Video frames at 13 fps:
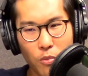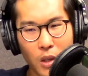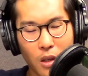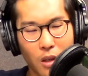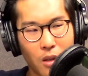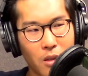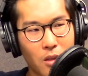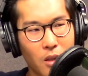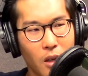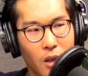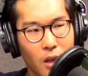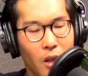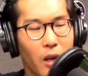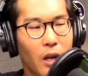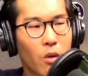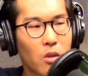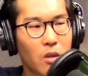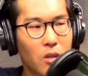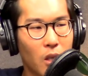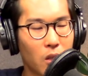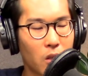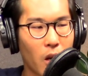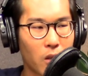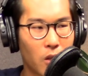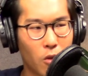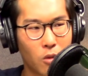Because like I was on
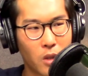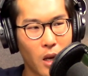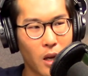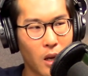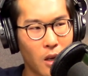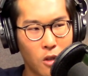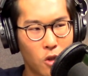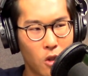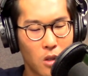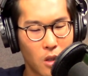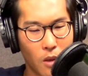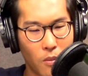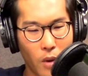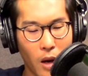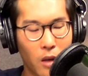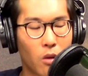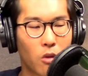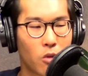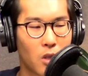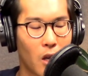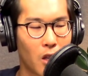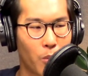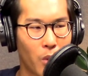TikTok the other day, and it's just a, I don't understand that